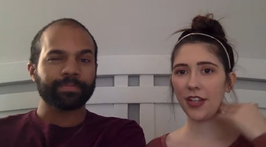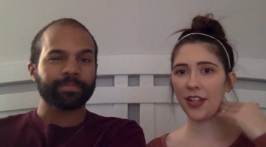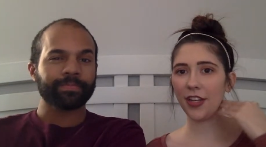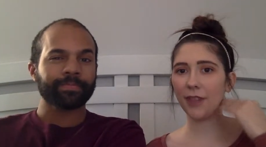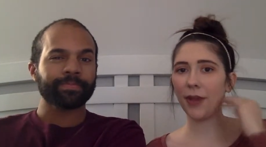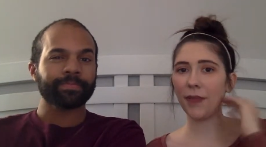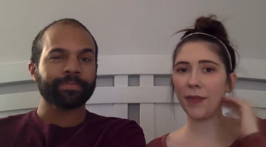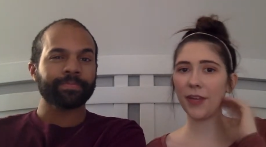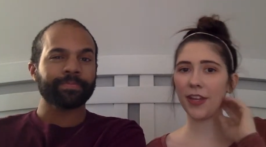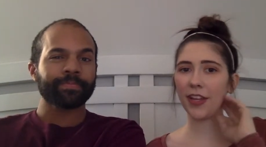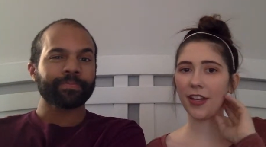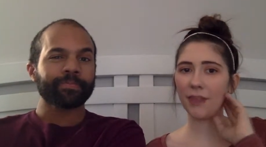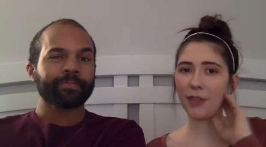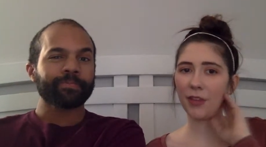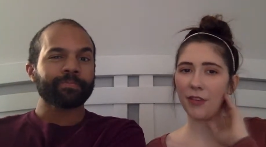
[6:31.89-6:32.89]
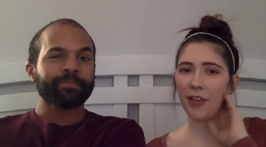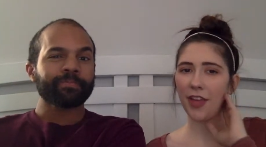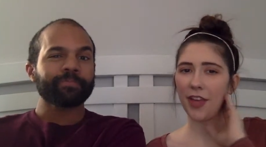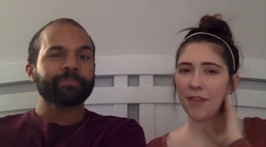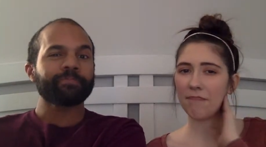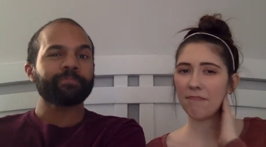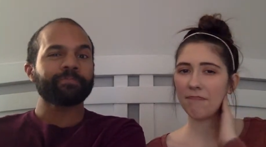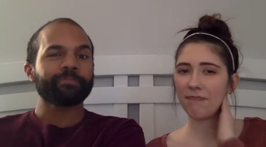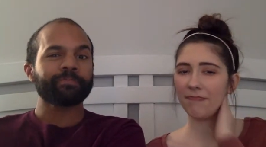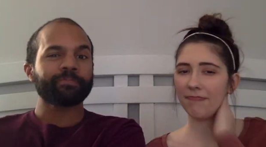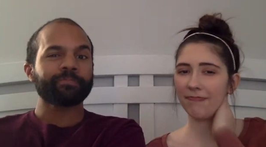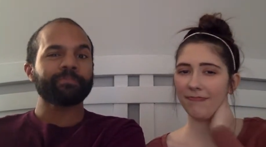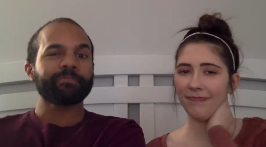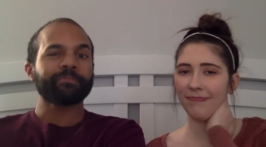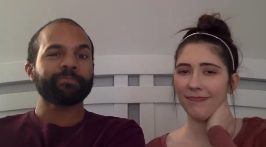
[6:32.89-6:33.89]
Speaker 1: It might be a middle name.
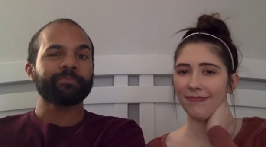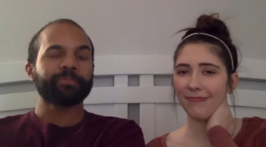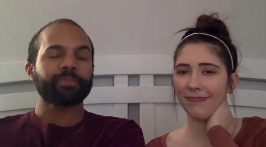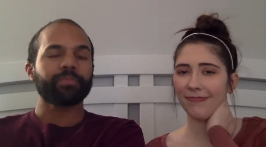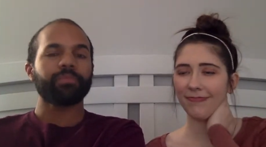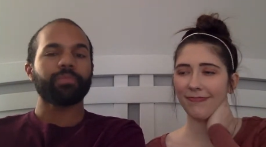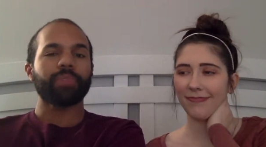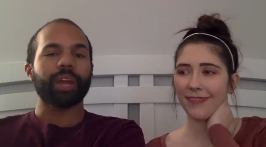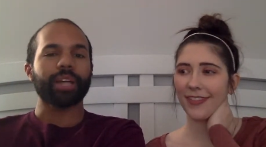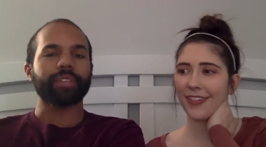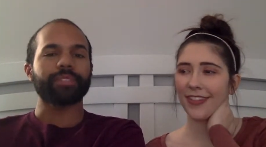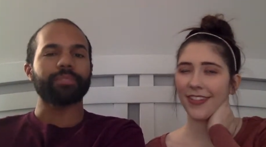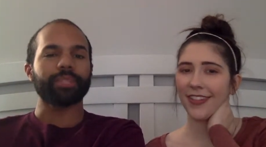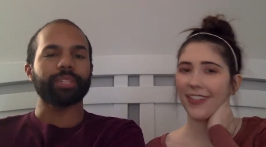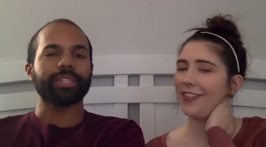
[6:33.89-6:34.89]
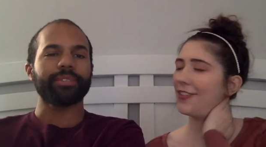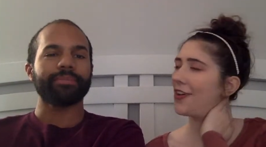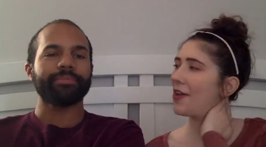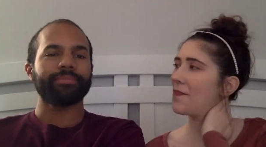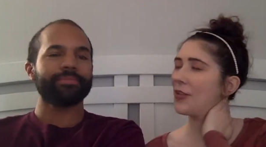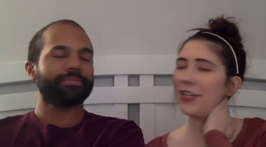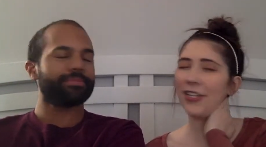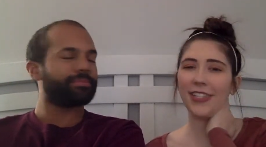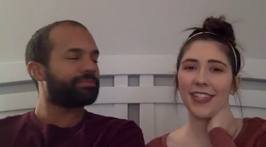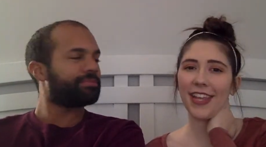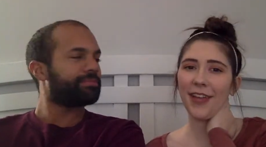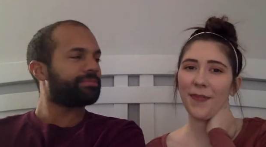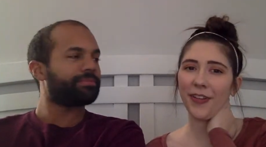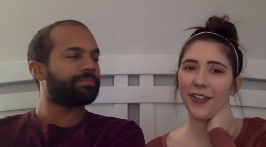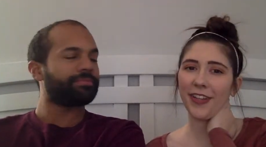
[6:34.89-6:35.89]
Possibly. Don't have much to say
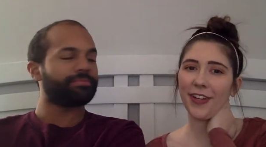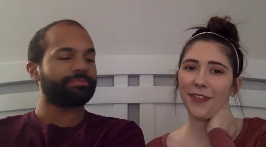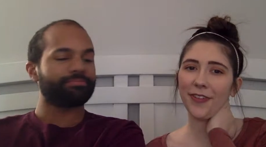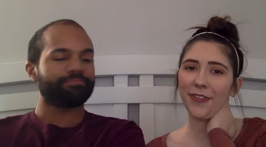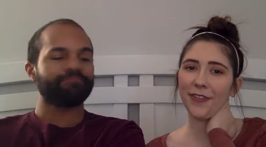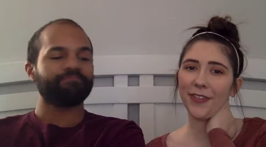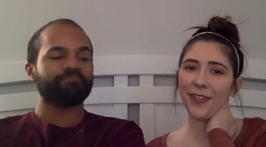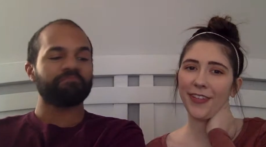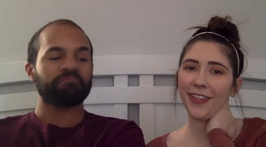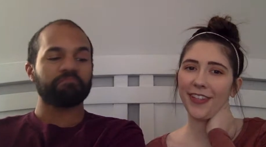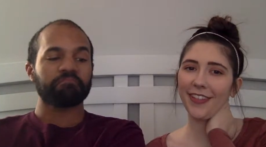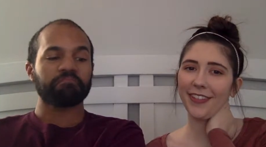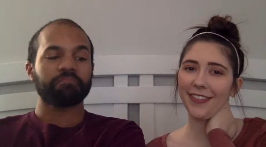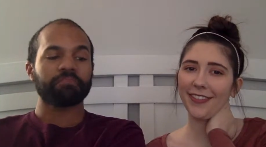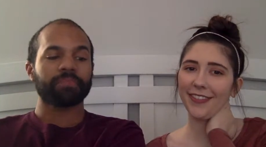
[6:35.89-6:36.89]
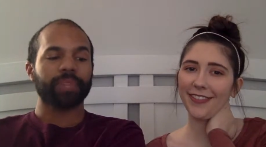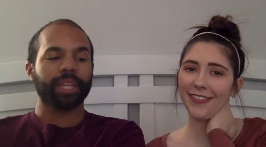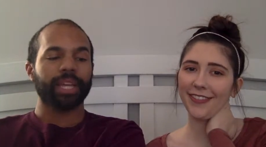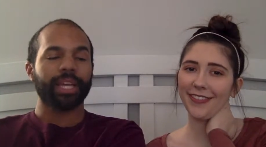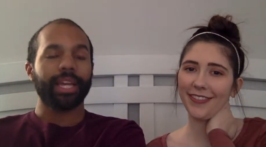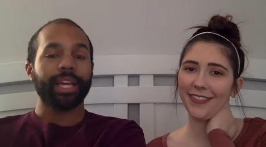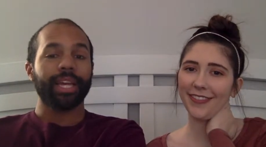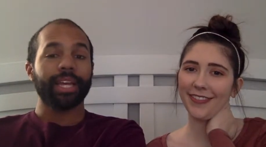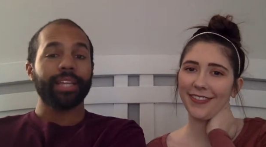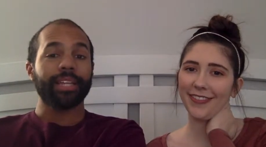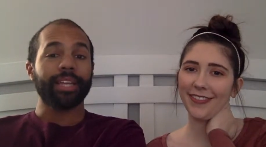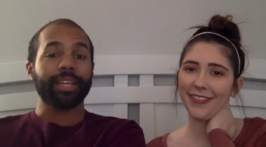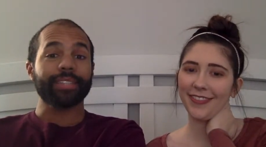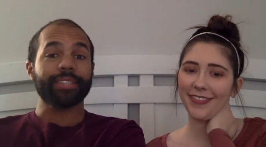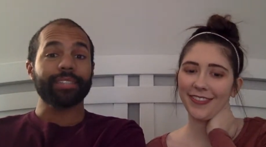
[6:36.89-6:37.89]
about that one, really.
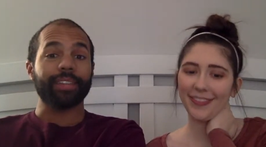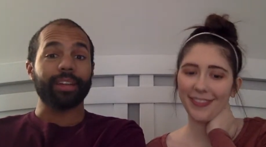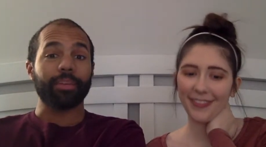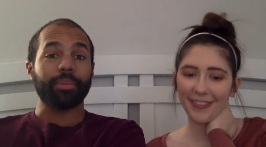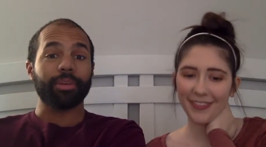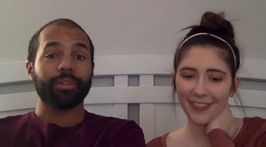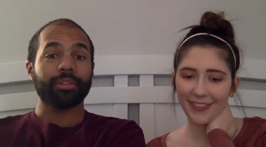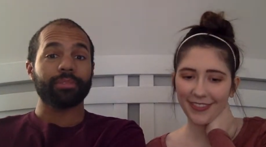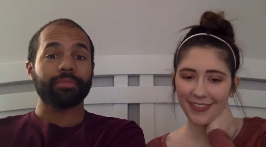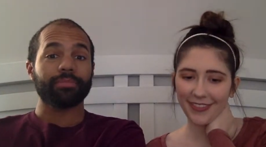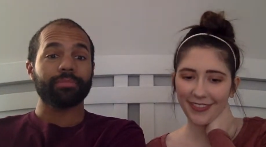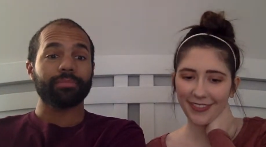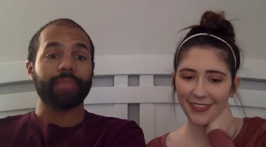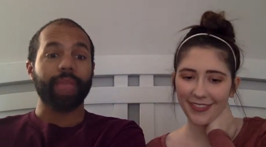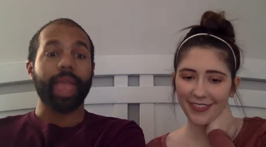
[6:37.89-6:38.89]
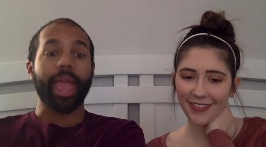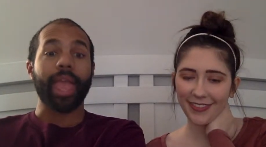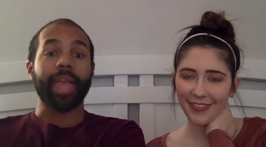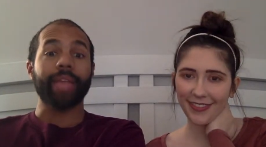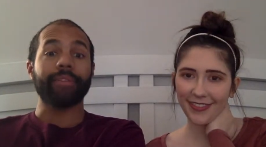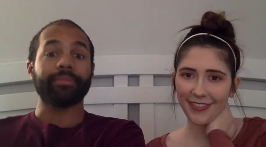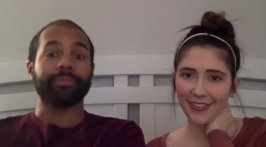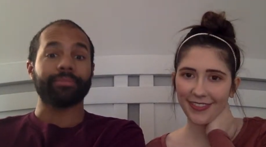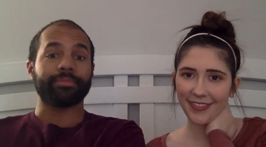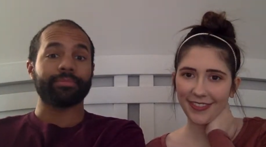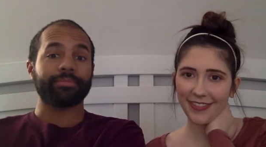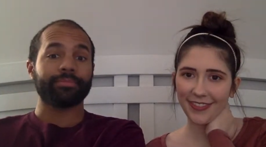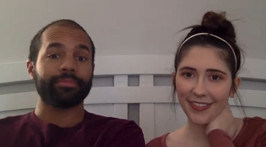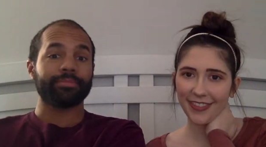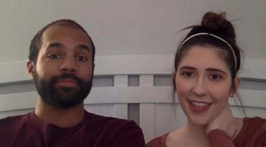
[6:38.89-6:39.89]
Speaker 2: Next up, Aiden.
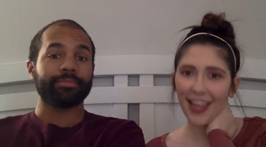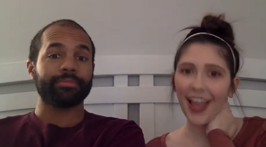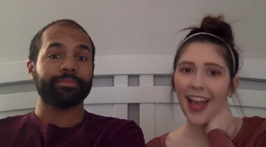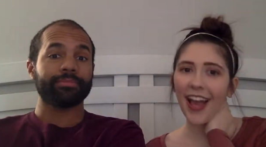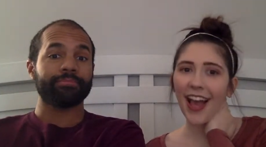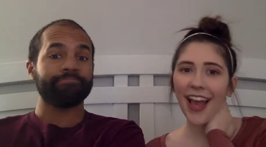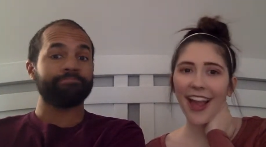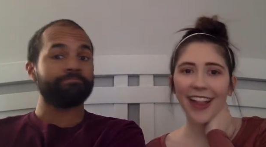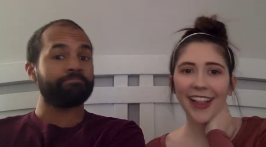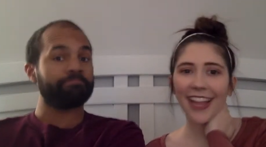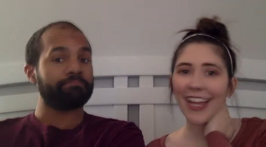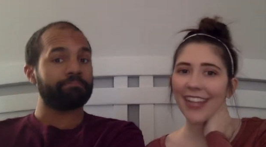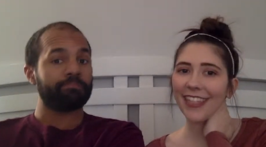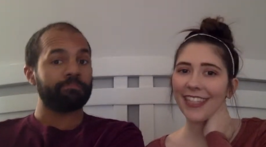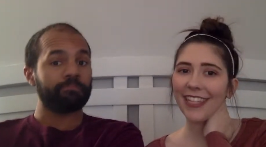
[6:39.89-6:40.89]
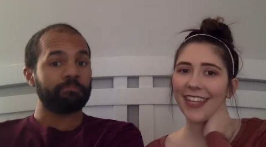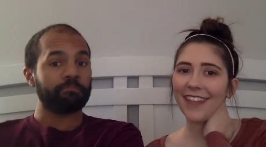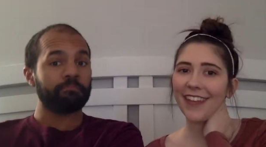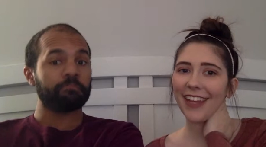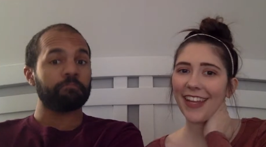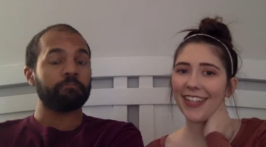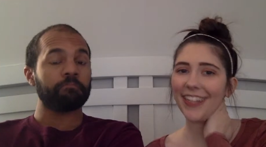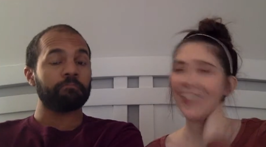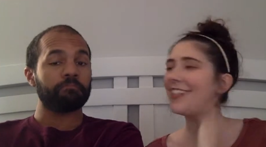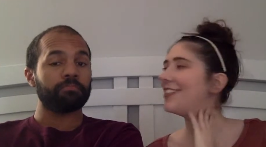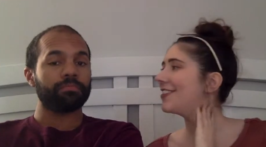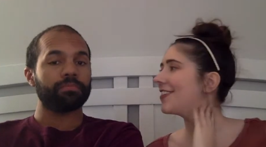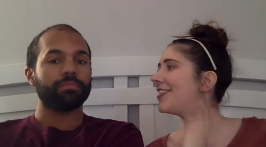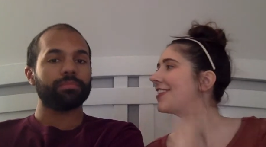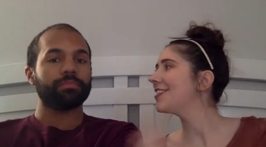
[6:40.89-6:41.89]
Speaker 1: I like the name Aiden. You
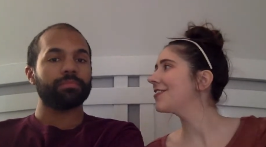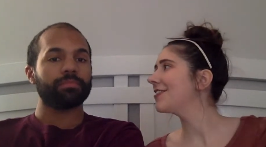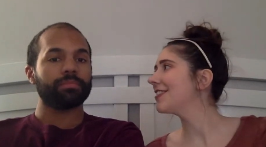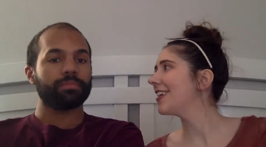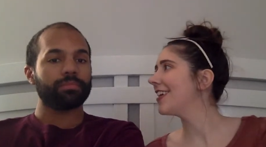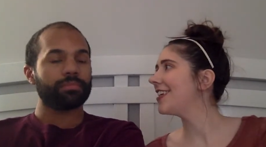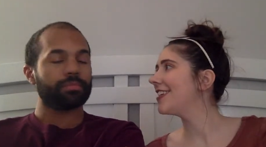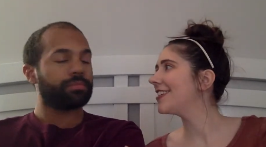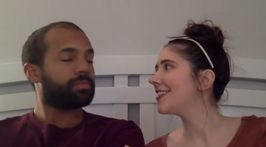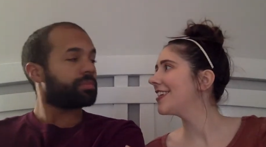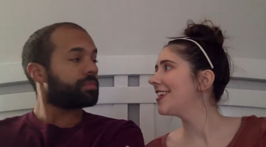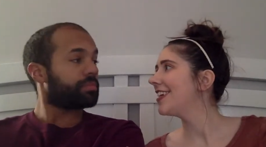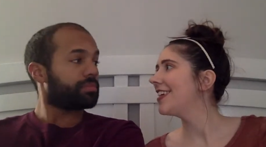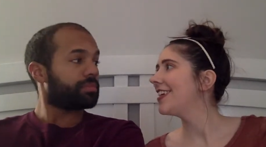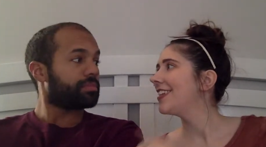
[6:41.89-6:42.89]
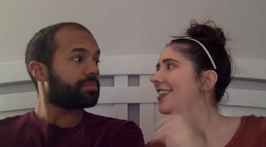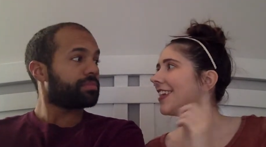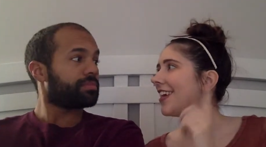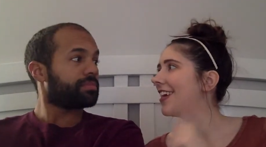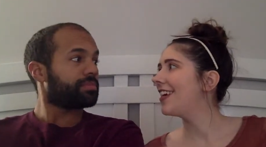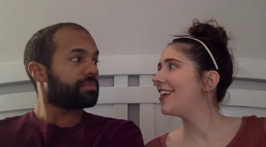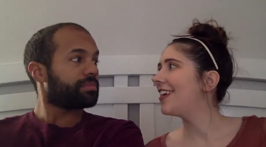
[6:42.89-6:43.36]
know what I just realized? That